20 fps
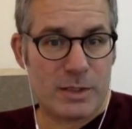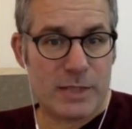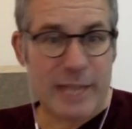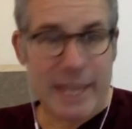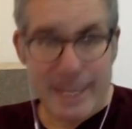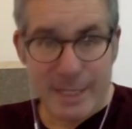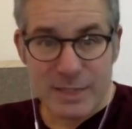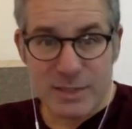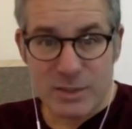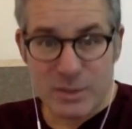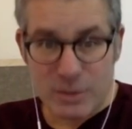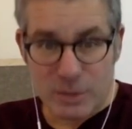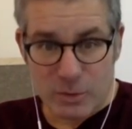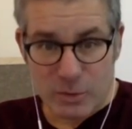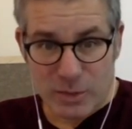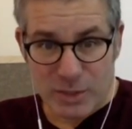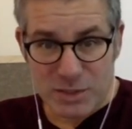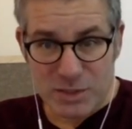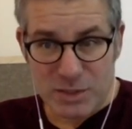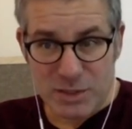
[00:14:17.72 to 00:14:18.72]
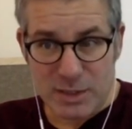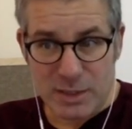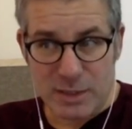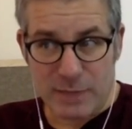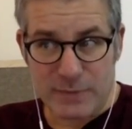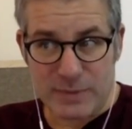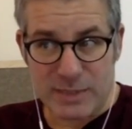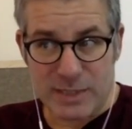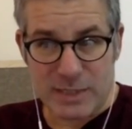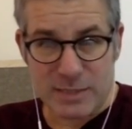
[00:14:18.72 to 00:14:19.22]
to answer the question that
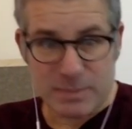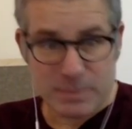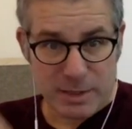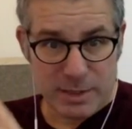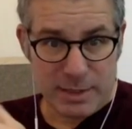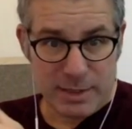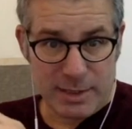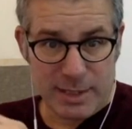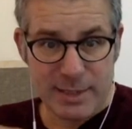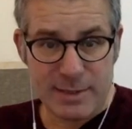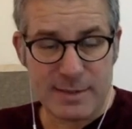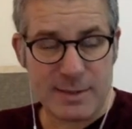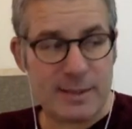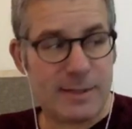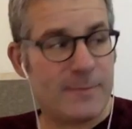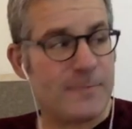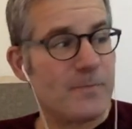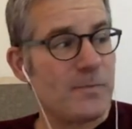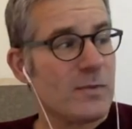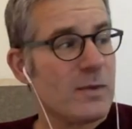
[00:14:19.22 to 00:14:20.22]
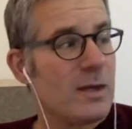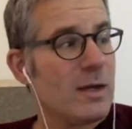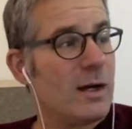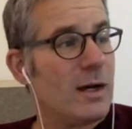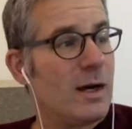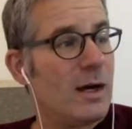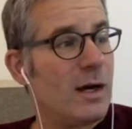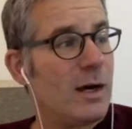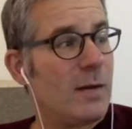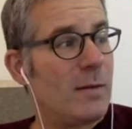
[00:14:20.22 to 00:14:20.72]
I was asked by Aneta,
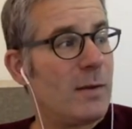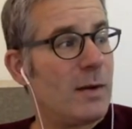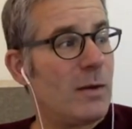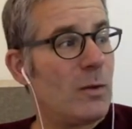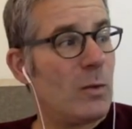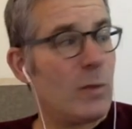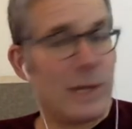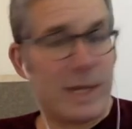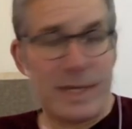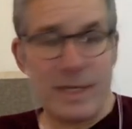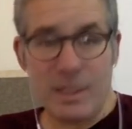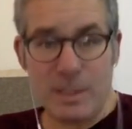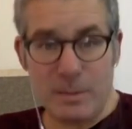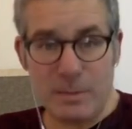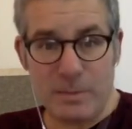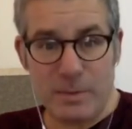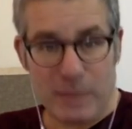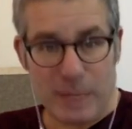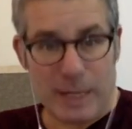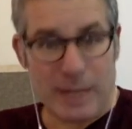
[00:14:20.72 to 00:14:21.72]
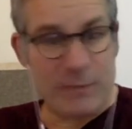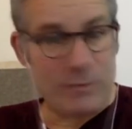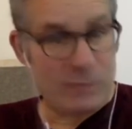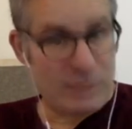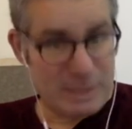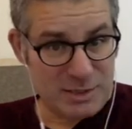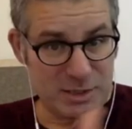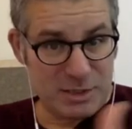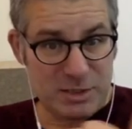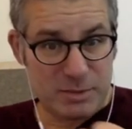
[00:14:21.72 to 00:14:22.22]
when
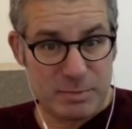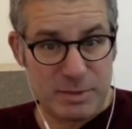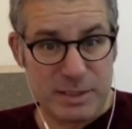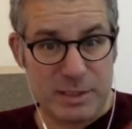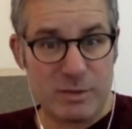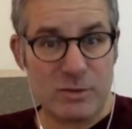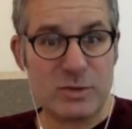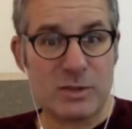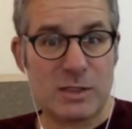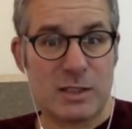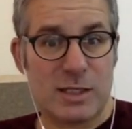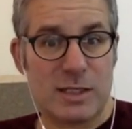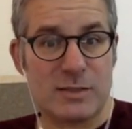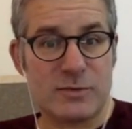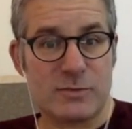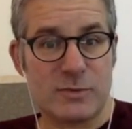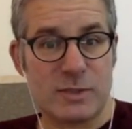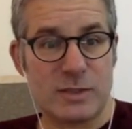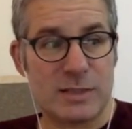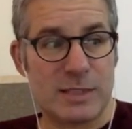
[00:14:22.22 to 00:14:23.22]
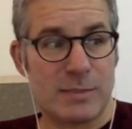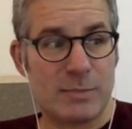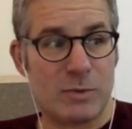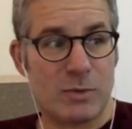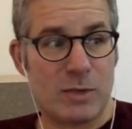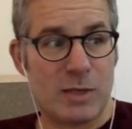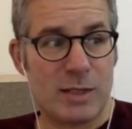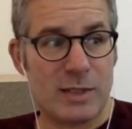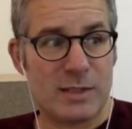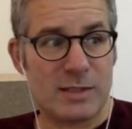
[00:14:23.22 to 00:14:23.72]
I teach a beginner's class, for
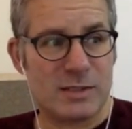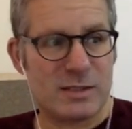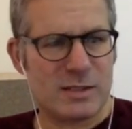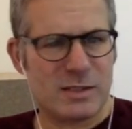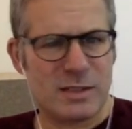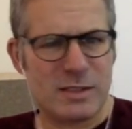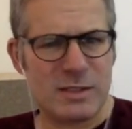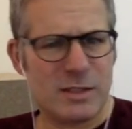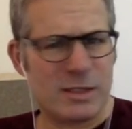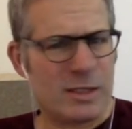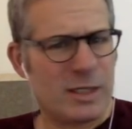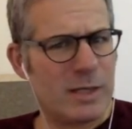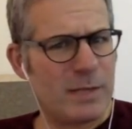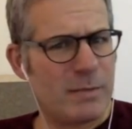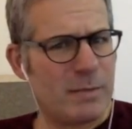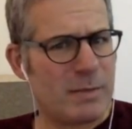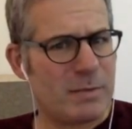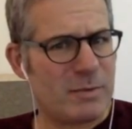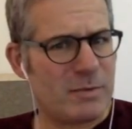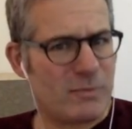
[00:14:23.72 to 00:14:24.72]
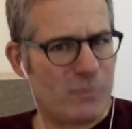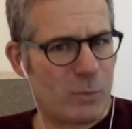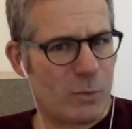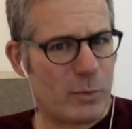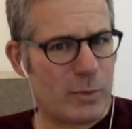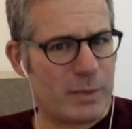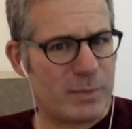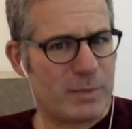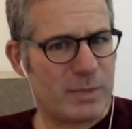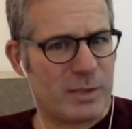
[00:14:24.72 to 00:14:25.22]
example, it might be a
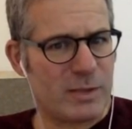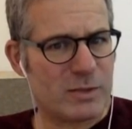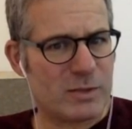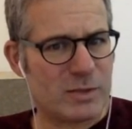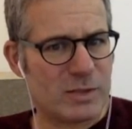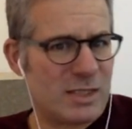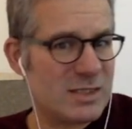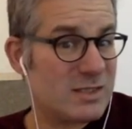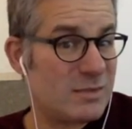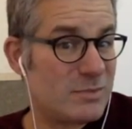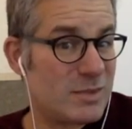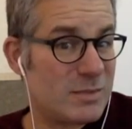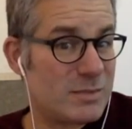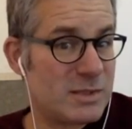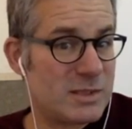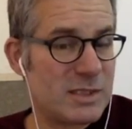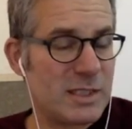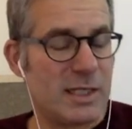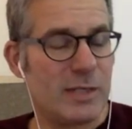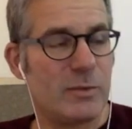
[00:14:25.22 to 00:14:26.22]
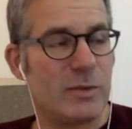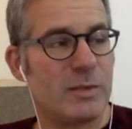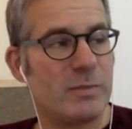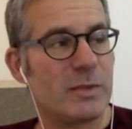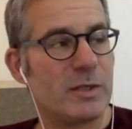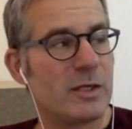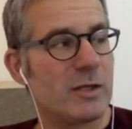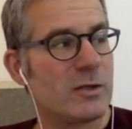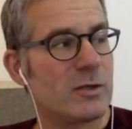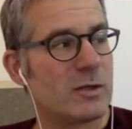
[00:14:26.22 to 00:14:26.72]
4-week beginner's class. Sometimes it's an
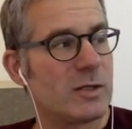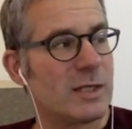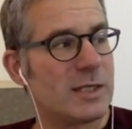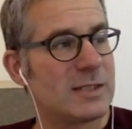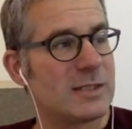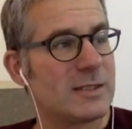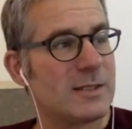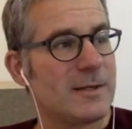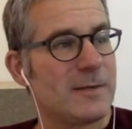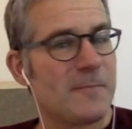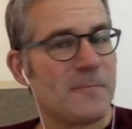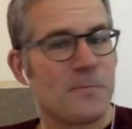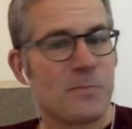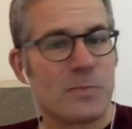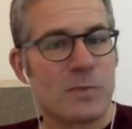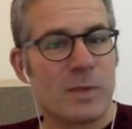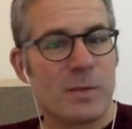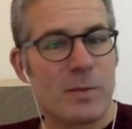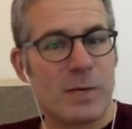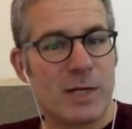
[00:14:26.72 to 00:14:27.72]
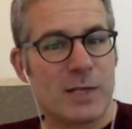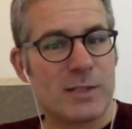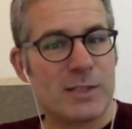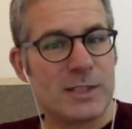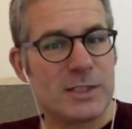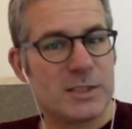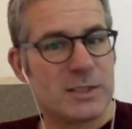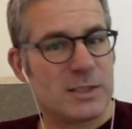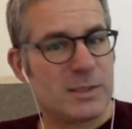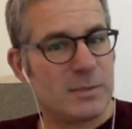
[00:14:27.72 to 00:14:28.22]
8-week beginner class. But I'll
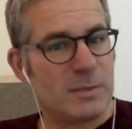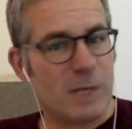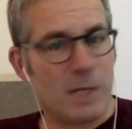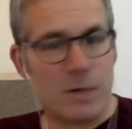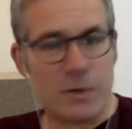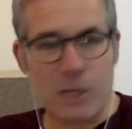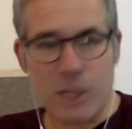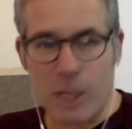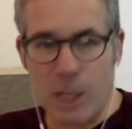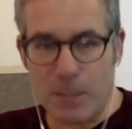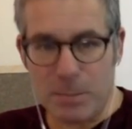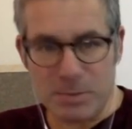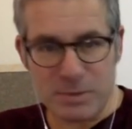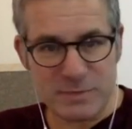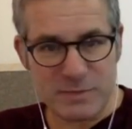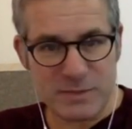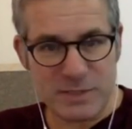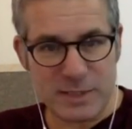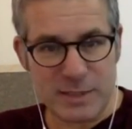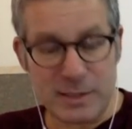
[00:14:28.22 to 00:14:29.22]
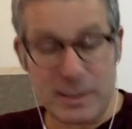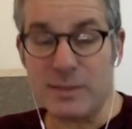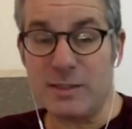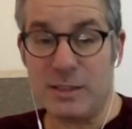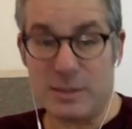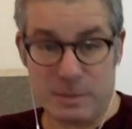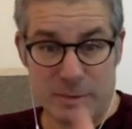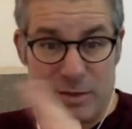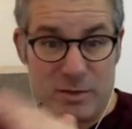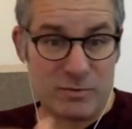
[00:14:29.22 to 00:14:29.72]
teach them a couple of techniques. I
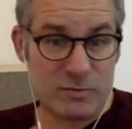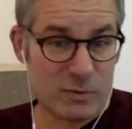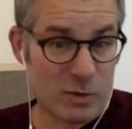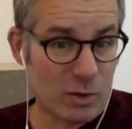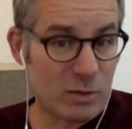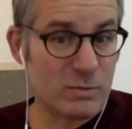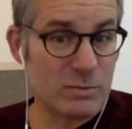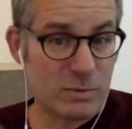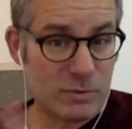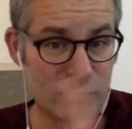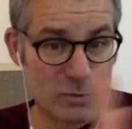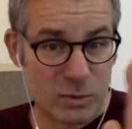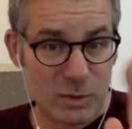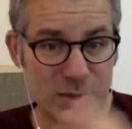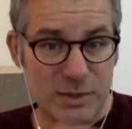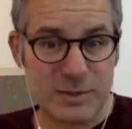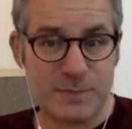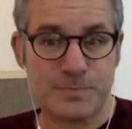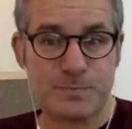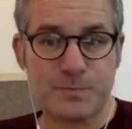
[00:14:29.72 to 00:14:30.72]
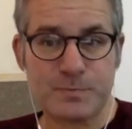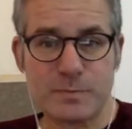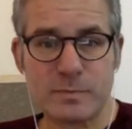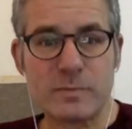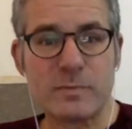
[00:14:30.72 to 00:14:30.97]
teach them how to fall, of course.